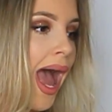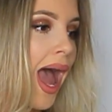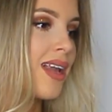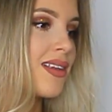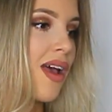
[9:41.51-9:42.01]

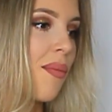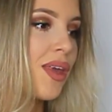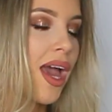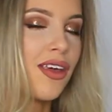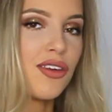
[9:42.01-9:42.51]
And
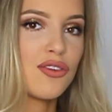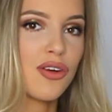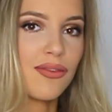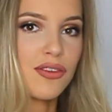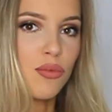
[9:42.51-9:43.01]
yeah, you
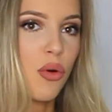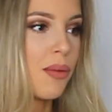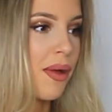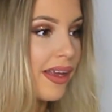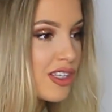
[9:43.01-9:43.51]
don't have to worry
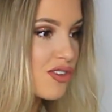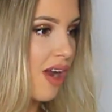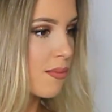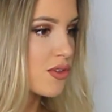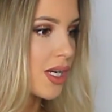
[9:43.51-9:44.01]
about like
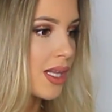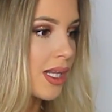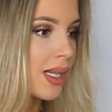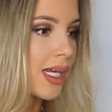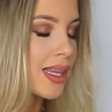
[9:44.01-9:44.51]
straps or
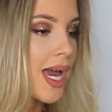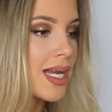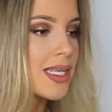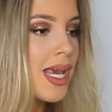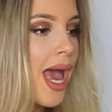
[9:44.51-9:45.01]
anything like
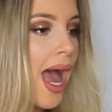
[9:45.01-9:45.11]
that.